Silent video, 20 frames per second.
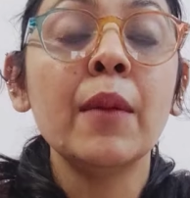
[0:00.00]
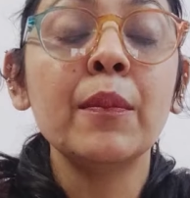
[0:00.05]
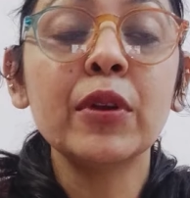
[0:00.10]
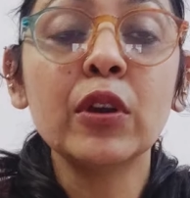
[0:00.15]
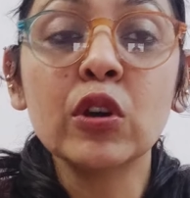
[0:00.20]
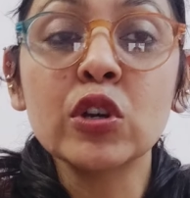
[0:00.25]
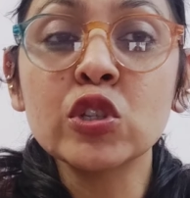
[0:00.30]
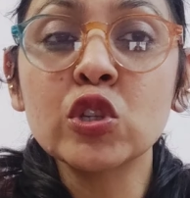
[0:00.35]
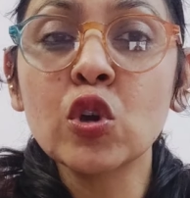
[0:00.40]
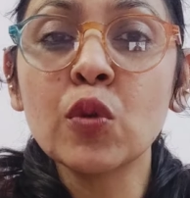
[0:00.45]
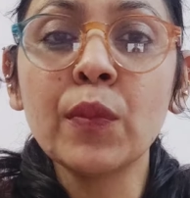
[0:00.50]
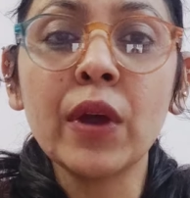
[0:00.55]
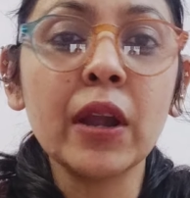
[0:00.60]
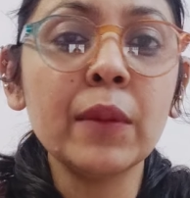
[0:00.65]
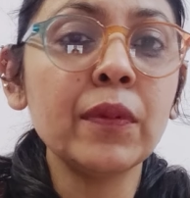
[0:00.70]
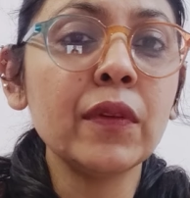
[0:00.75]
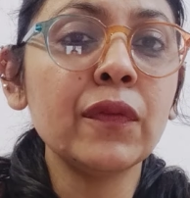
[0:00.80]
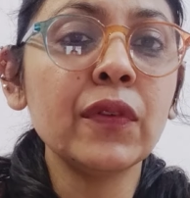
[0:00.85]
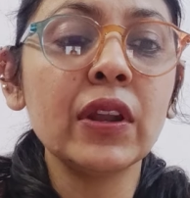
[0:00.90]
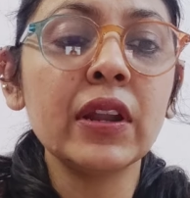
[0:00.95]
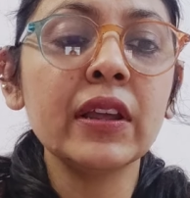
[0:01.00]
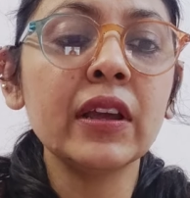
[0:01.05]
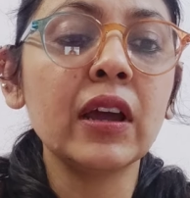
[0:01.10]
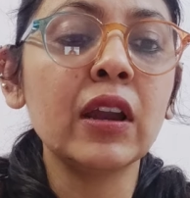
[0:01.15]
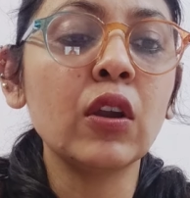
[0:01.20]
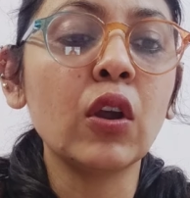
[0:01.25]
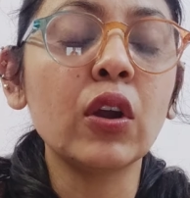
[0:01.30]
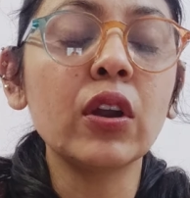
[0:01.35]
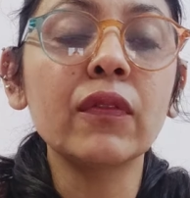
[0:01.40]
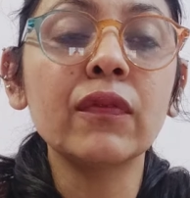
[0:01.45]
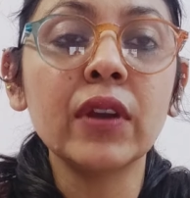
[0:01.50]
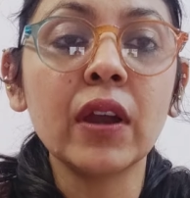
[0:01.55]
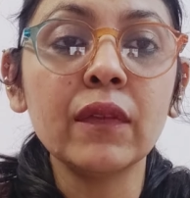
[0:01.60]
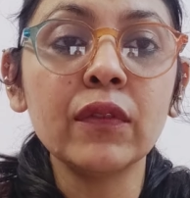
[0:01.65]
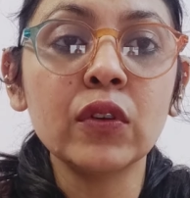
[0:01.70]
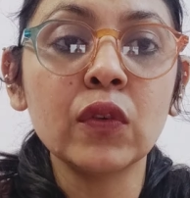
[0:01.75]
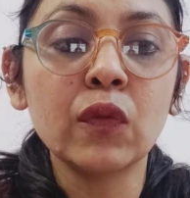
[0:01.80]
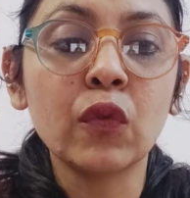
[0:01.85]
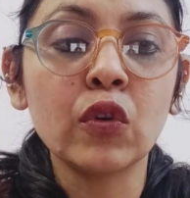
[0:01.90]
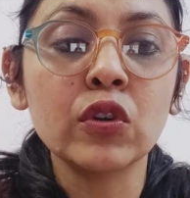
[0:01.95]
because you might be feeling a lot of
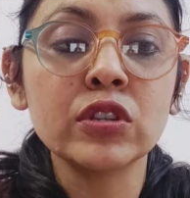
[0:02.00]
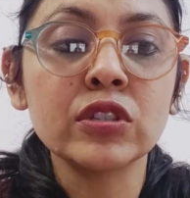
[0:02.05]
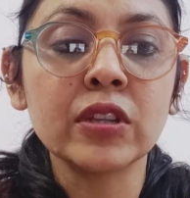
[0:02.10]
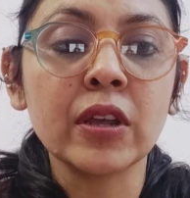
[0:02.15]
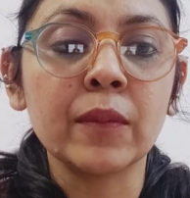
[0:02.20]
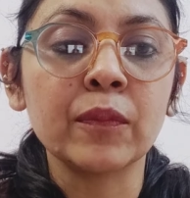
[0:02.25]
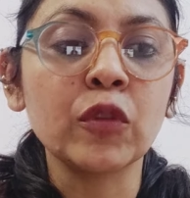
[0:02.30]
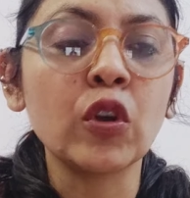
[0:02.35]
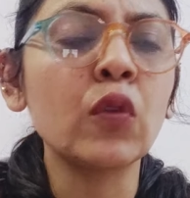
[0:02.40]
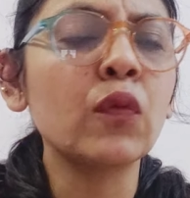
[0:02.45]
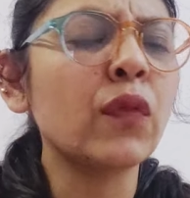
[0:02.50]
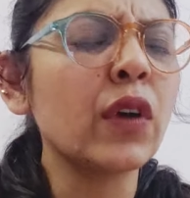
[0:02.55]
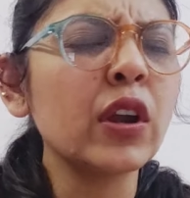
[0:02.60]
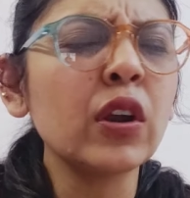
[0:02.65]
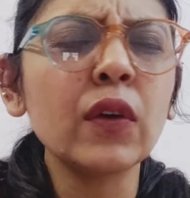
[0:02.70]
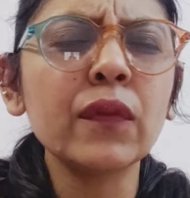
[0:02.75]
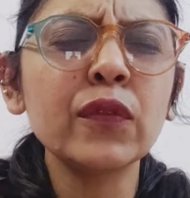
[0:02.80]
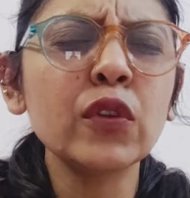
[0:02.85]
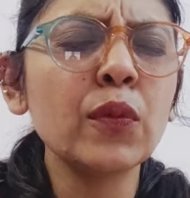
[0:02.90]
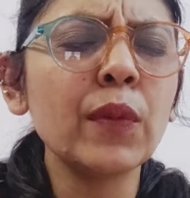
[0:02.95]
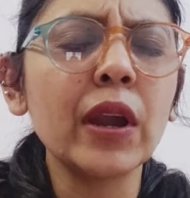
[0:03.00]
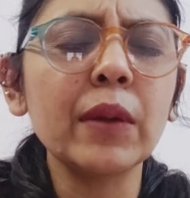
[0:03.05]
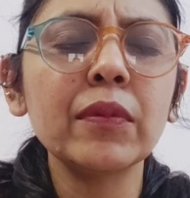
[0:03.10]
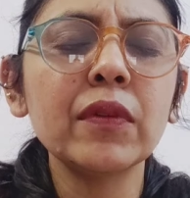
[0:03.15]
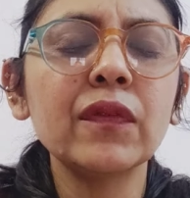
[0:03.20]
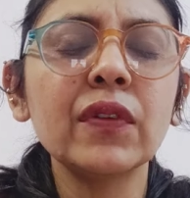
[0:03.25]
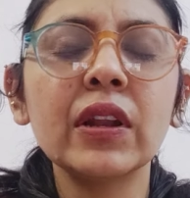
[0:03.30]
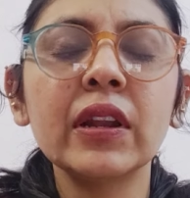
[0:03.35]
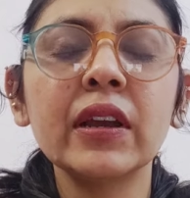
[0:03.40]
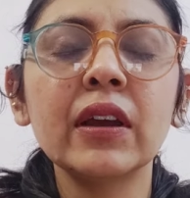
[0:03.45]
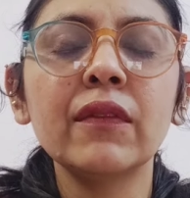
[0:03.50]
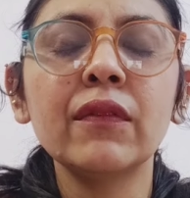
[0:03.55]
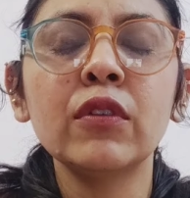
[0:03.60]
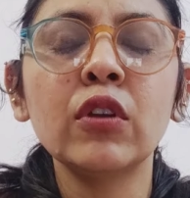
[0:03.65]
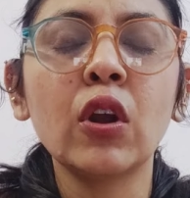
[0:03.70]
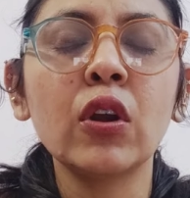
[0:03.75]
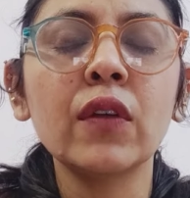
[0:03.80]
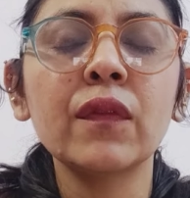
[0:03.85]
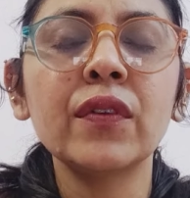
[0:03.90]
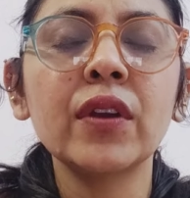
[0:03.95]
love towards them, or one of you might be feeling a
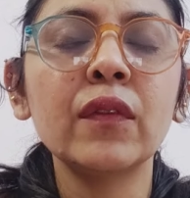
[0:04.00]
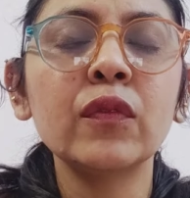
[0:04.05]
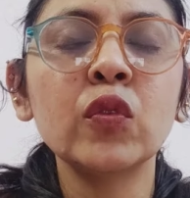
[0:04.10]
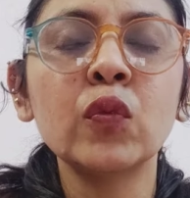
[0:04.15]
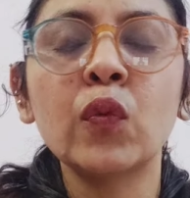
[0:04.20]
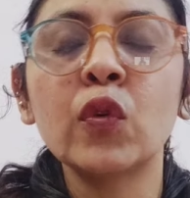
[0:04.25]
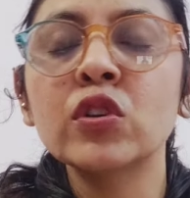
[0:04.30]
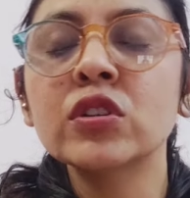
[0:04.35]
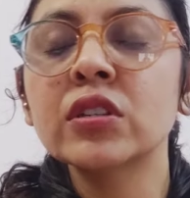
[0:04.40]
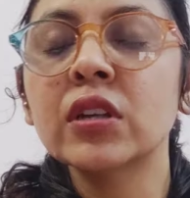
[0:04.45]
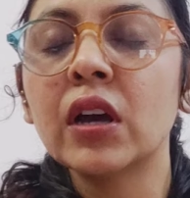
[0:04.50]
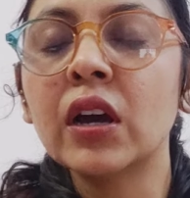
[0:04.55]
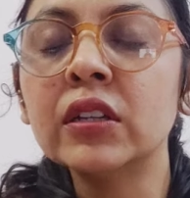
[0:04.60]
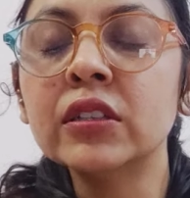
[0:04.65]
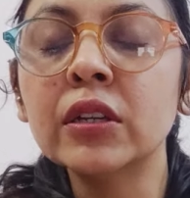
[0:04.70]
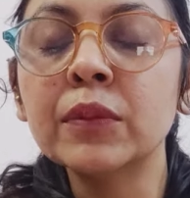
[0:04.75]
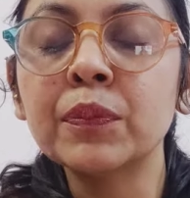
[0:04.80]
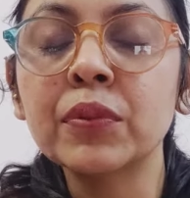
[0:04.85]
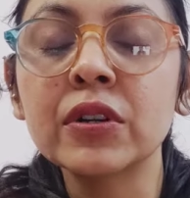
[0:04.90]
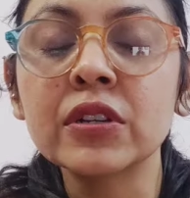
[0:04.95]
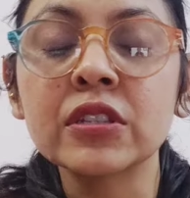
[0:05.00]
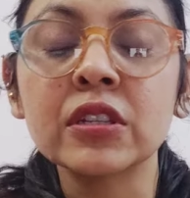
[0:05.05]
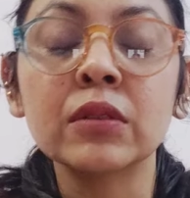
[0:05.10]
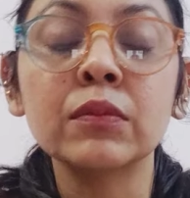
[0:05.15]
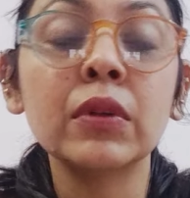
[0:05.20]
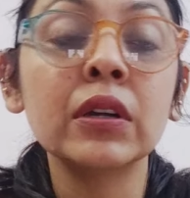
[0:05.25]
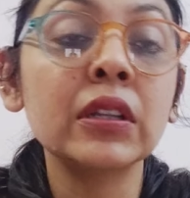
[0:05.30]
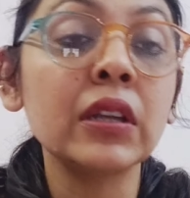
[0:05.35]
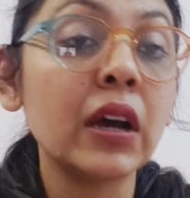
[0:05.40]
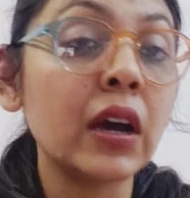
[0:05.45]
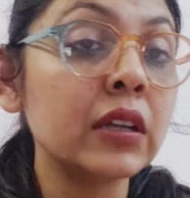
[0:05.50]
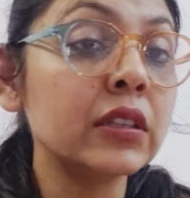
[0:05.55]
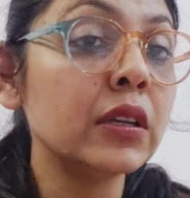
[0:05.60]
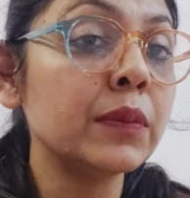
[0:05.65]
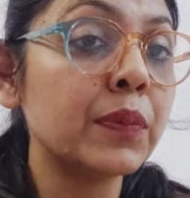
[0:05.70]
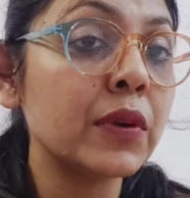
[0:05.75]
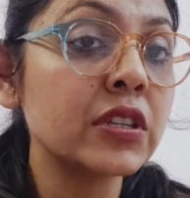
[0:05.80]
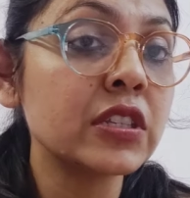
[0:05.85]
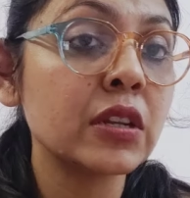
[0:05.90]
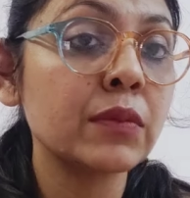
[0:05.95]
lot of love towards the other person, but the
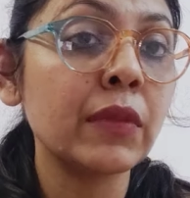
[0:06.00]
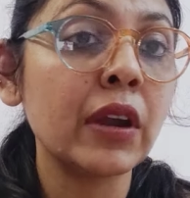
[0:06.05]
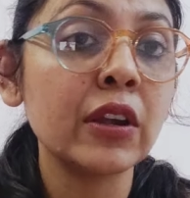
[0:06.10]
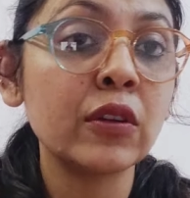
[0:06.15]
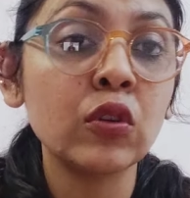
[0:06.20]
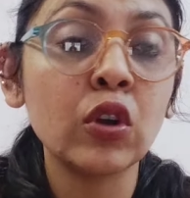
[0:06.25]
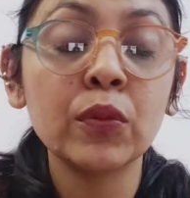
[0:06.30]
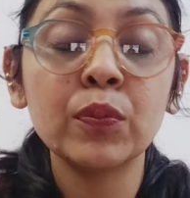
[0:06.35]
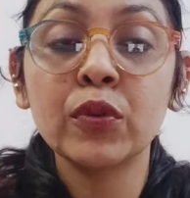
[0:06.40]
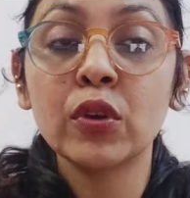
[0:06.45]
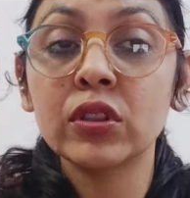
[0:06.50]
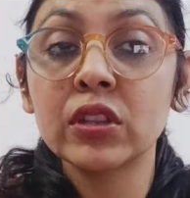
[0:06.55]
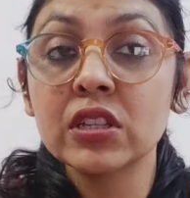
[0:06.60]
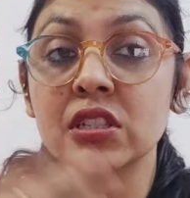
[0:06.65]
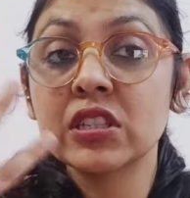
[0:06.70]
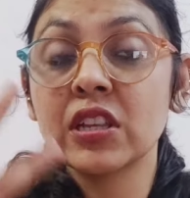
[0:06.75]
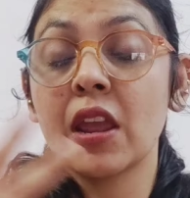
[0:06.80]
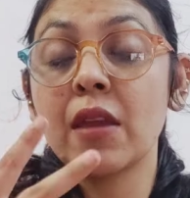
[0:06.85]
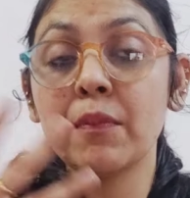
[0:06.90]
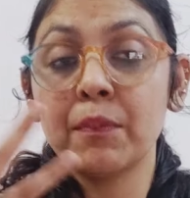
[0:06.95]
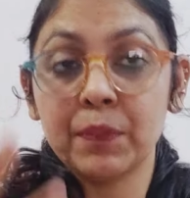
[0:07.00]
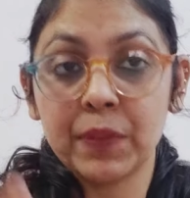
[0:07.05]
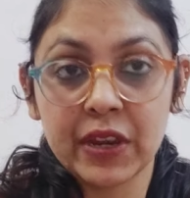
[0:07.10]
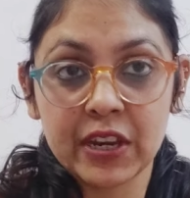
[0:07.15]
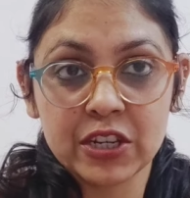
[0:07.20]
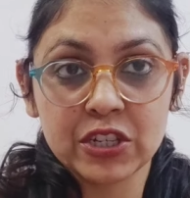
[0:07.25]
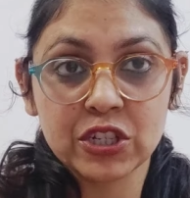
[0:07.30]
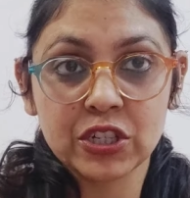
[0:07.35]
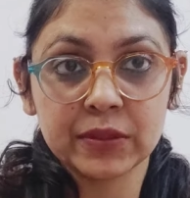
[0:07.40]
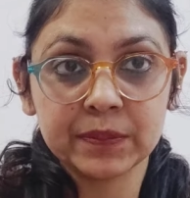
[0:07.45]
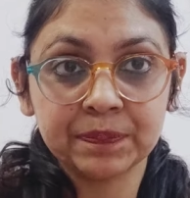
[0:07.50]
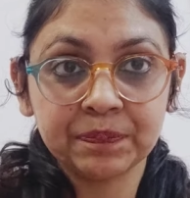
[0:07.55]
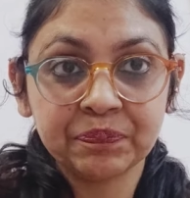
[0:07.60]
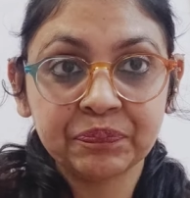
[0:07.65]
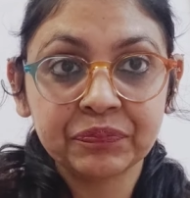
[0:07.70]
other person might not be on the same page.